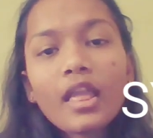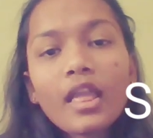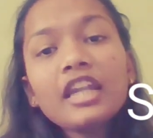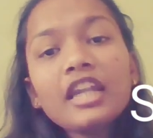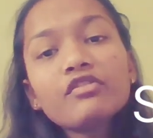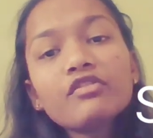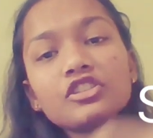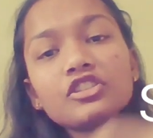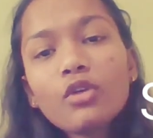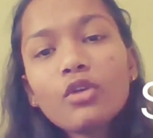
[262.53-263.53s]
and in
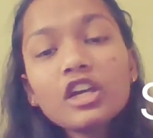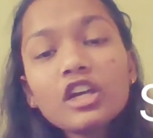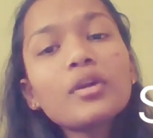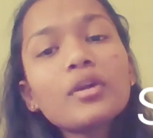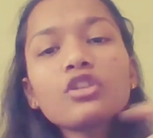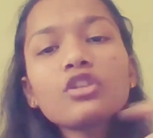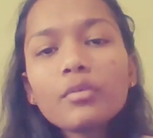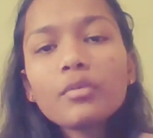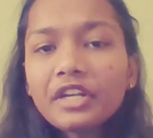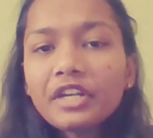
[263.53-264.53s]
which you or conversion of
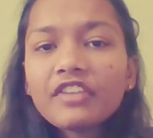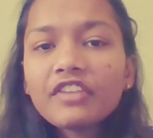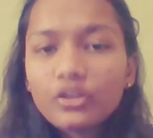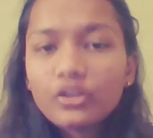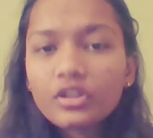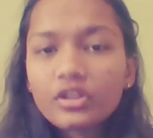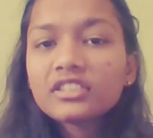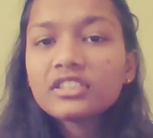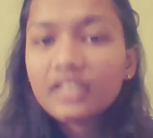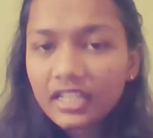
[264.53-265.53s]
a predefined code in
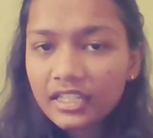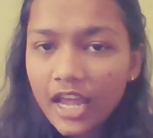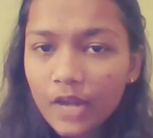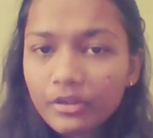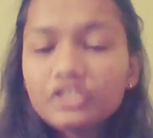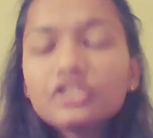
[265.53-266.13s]
certain language